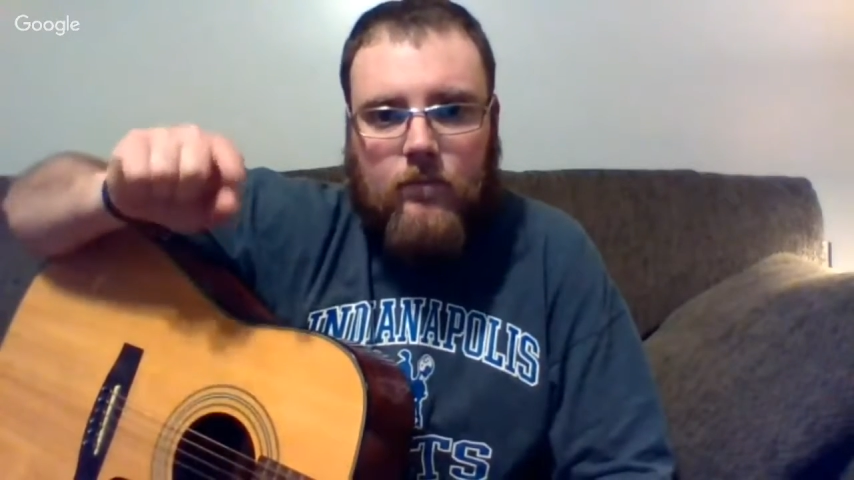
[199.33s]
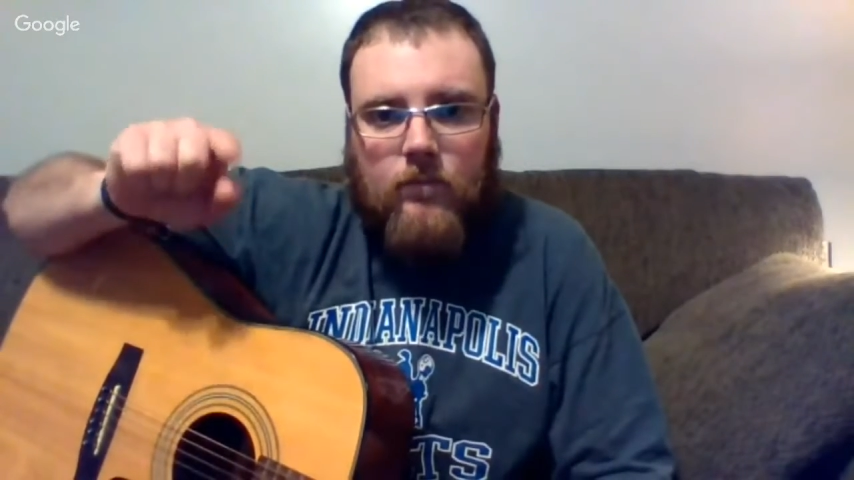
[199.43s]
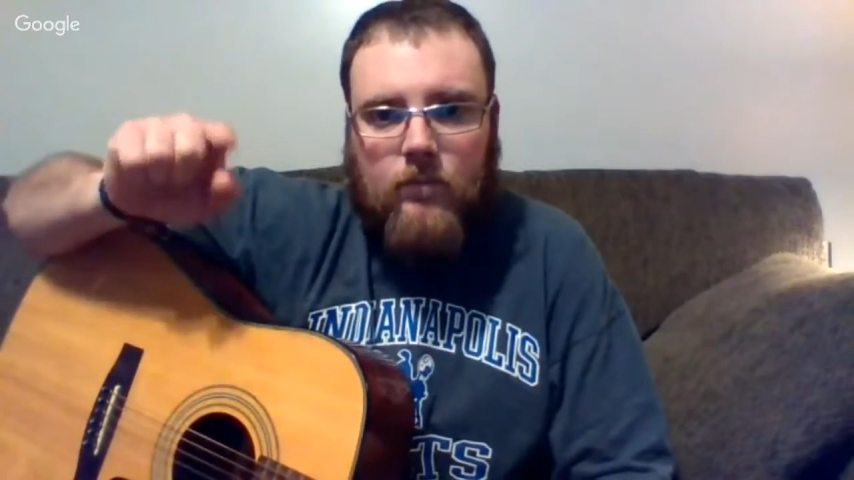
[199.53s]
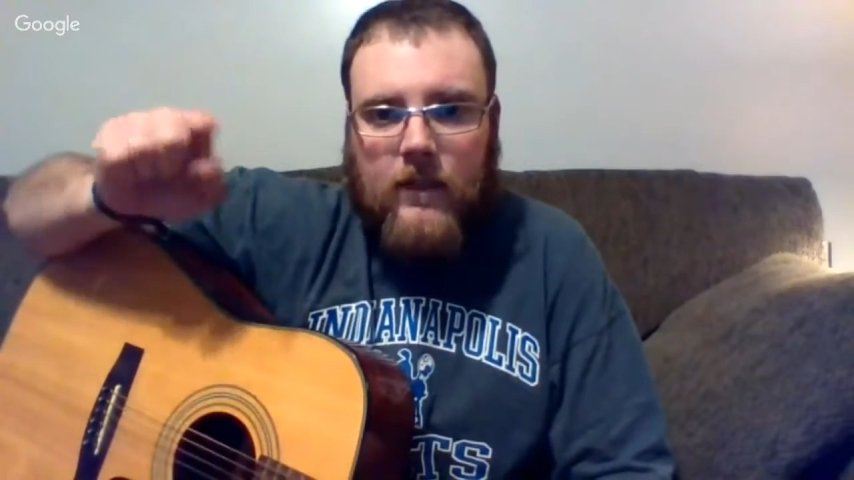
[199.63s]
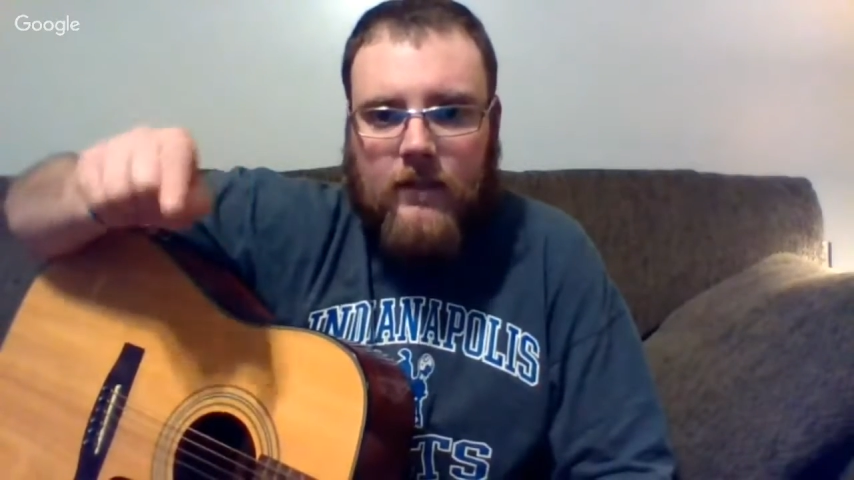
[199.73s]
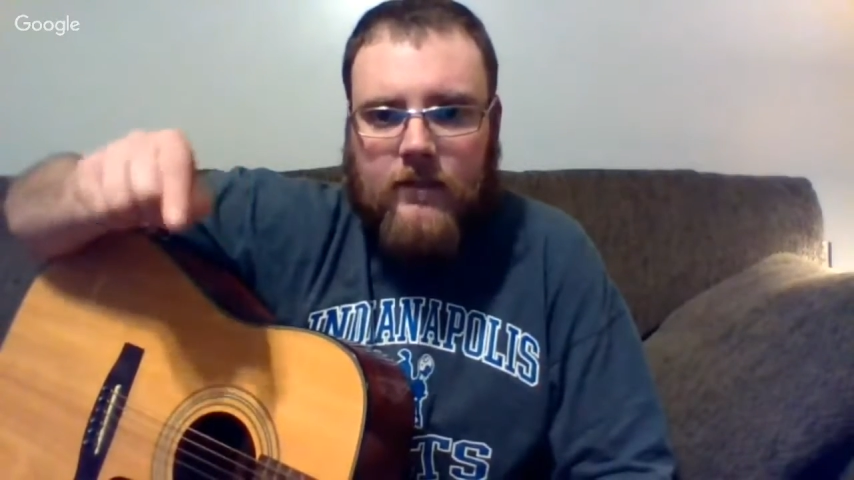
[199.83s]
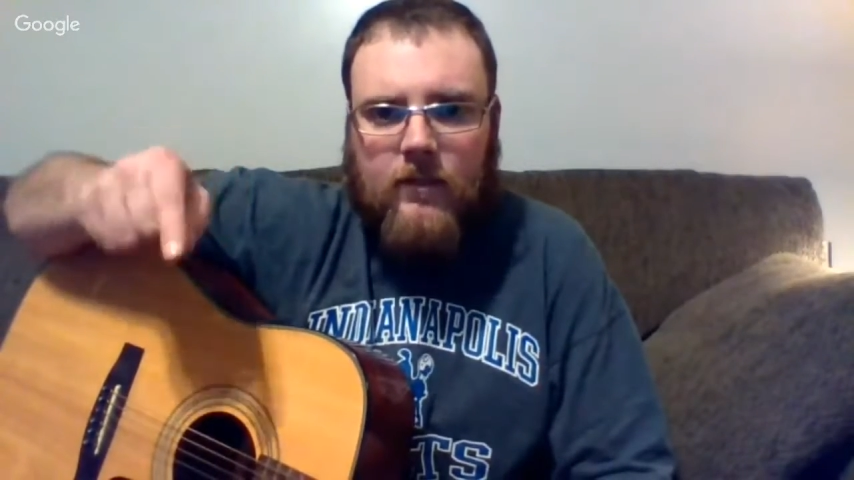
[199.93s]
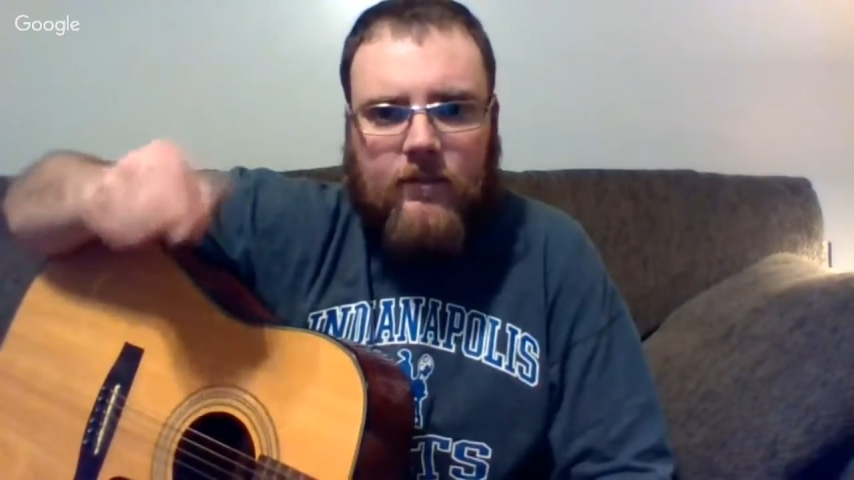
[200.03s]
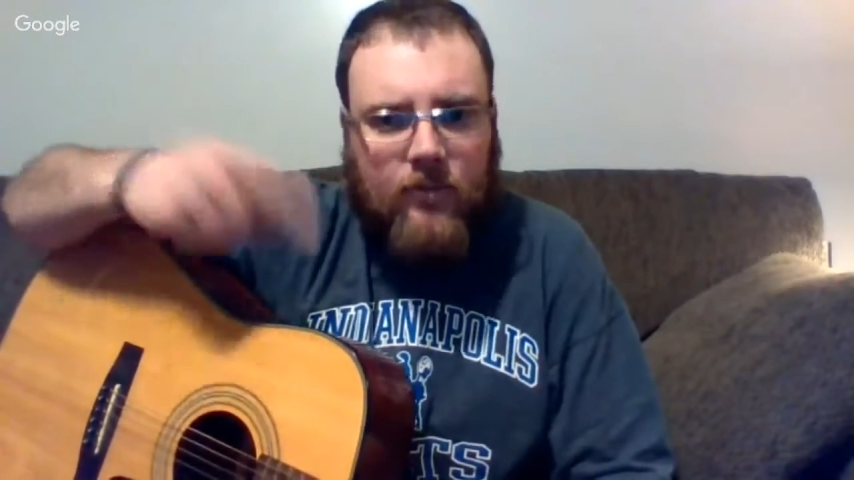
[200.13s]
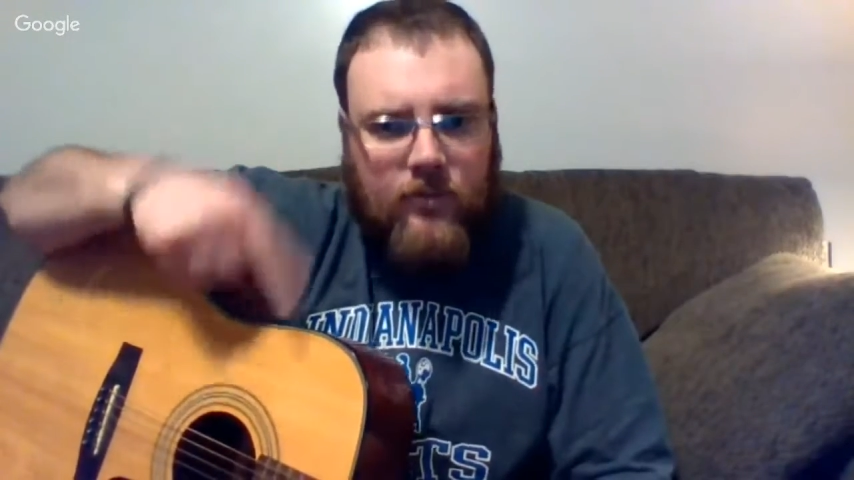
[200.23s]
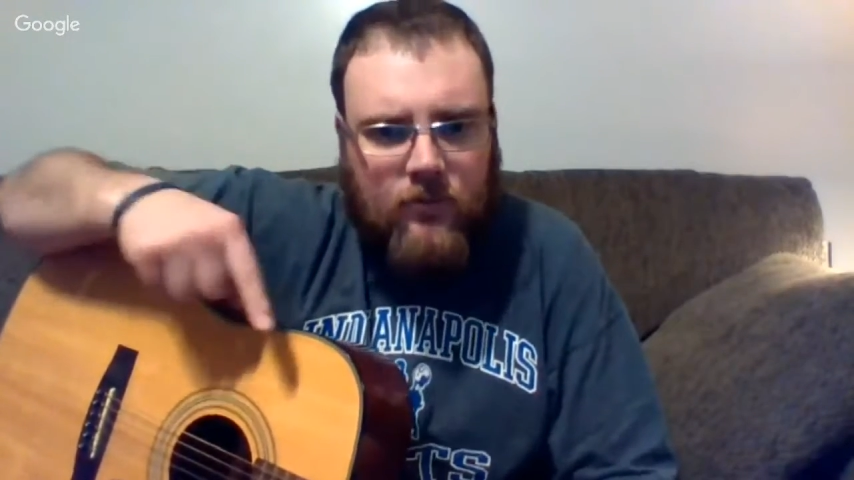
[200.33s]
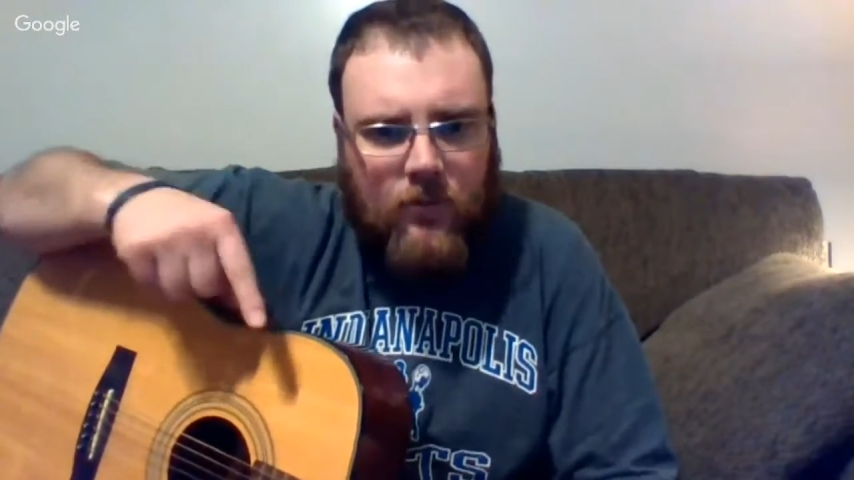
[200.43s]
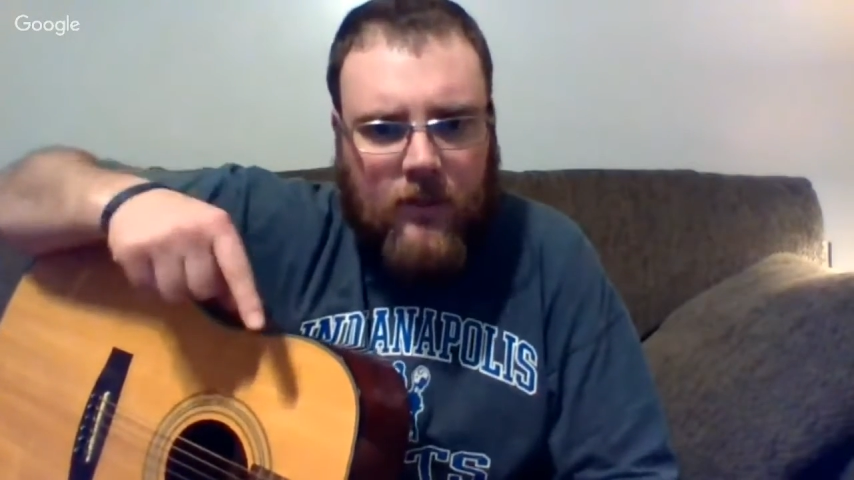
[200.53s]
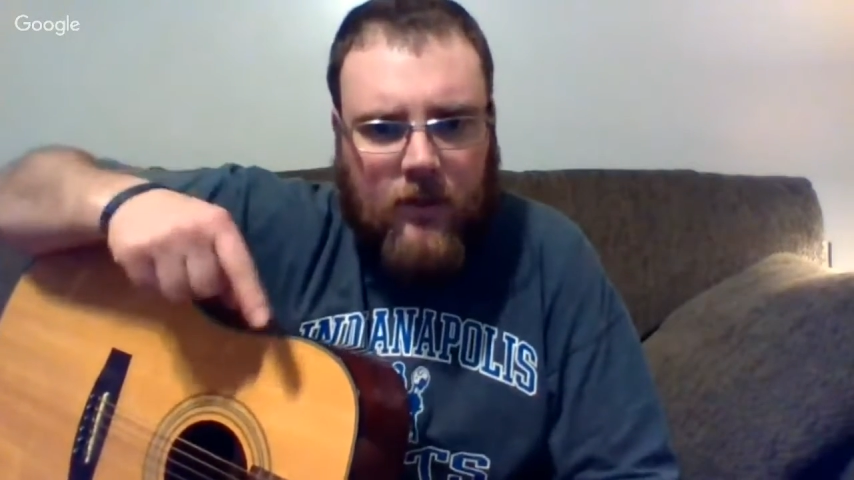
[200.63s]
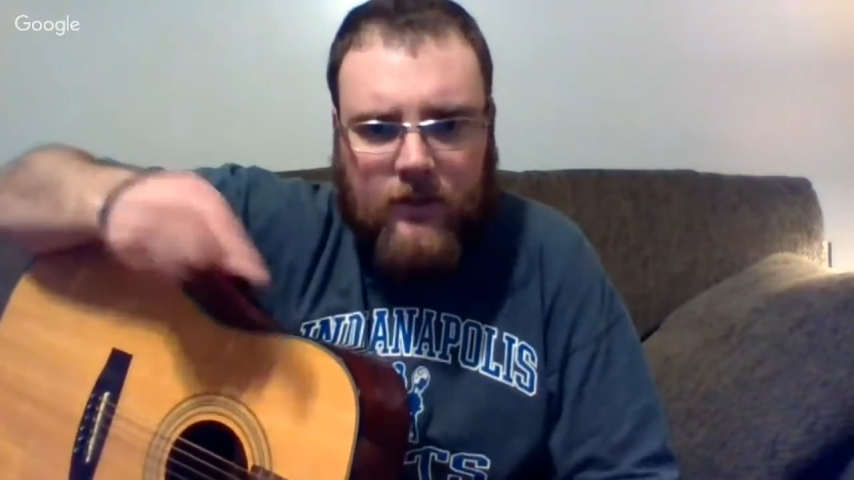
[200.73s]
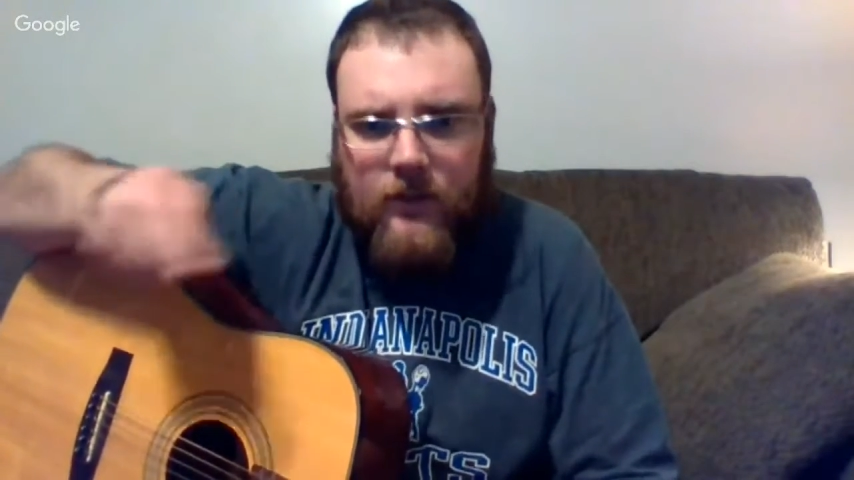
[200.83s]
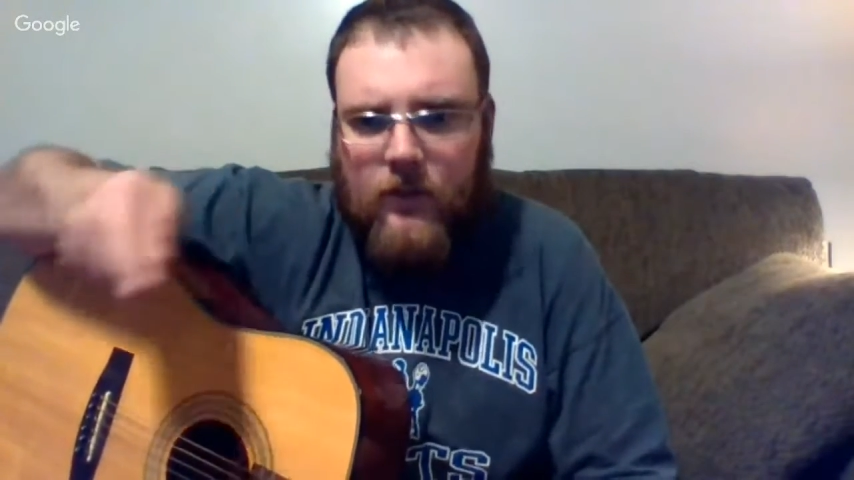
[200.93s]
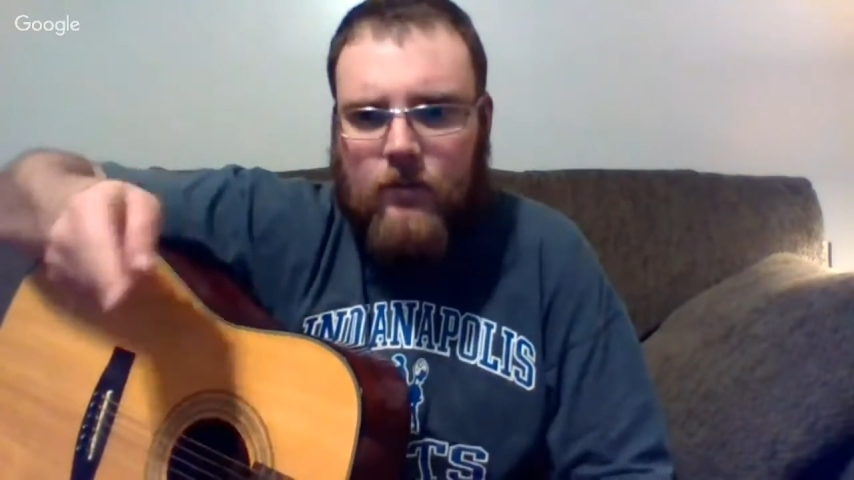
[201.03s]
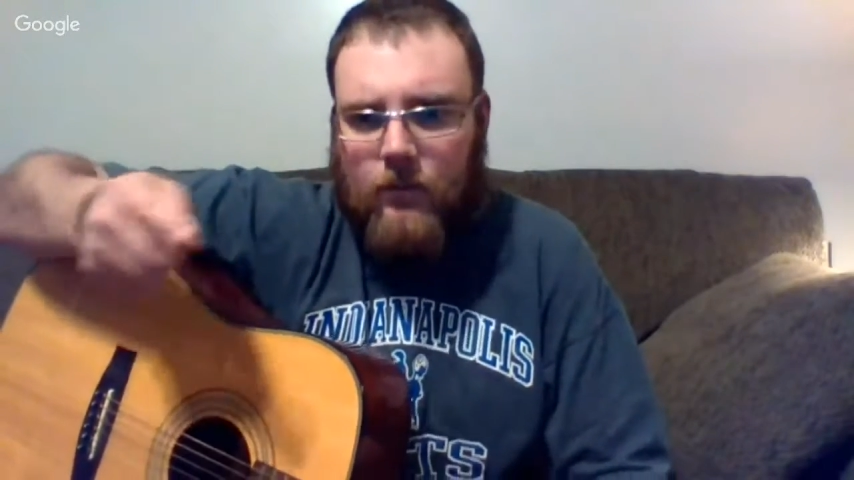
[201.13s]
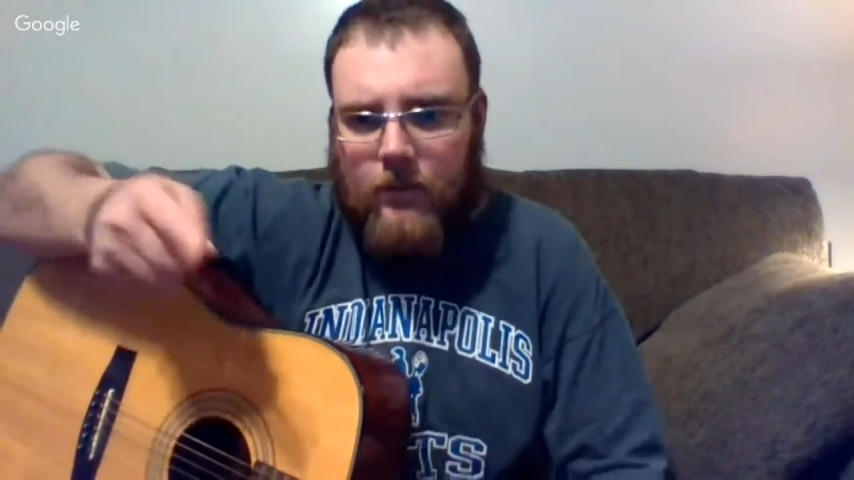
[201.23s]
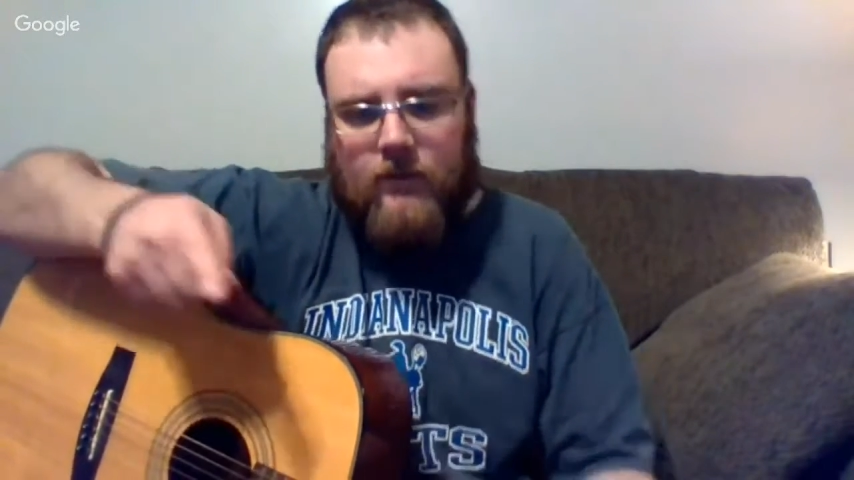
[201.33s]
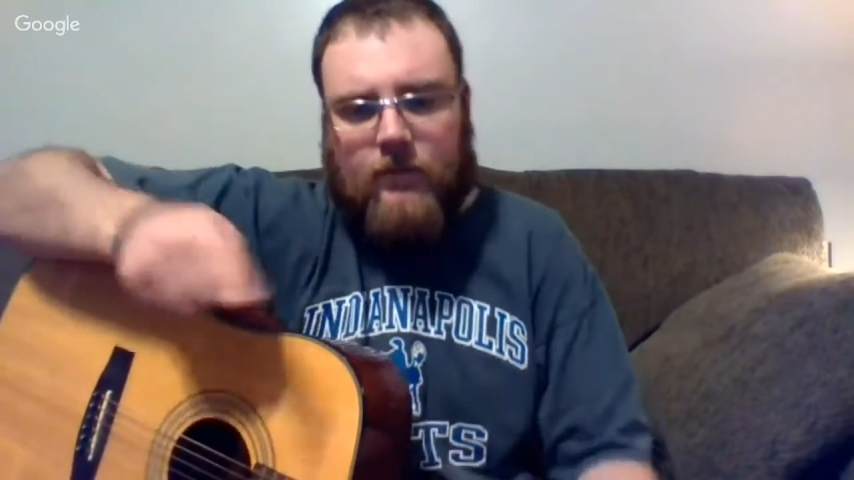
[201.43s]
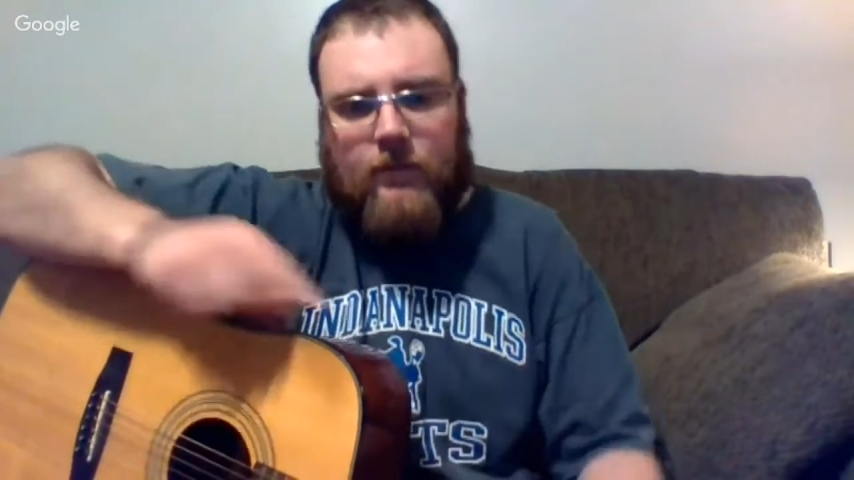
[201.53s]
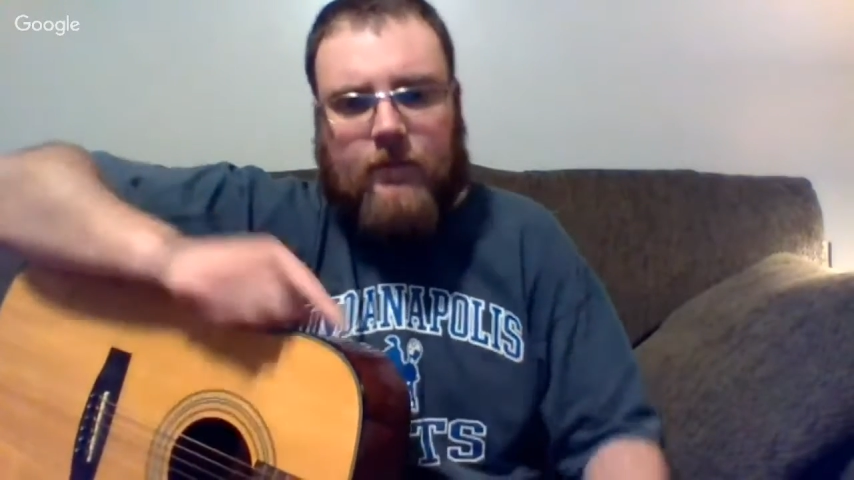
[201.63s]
Because the first one, and I'll tell you the reason